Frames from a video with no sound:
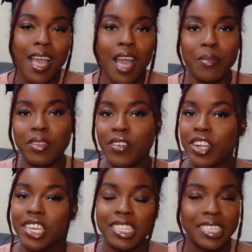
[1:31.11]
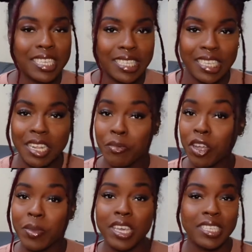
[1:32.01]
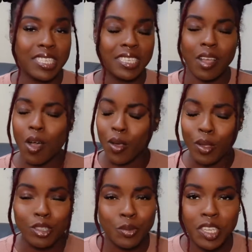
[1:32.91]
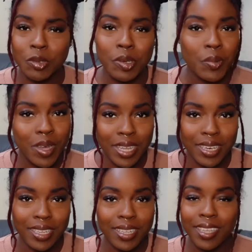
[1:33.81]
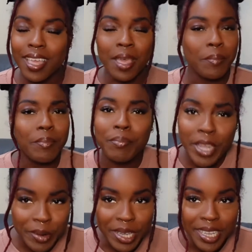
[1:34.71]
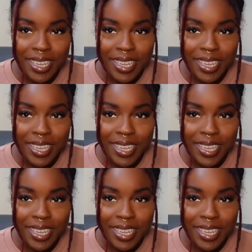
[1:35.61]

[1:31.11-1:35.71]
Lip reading: I've been very consistent, and we're going to be consistent all 2021. Period.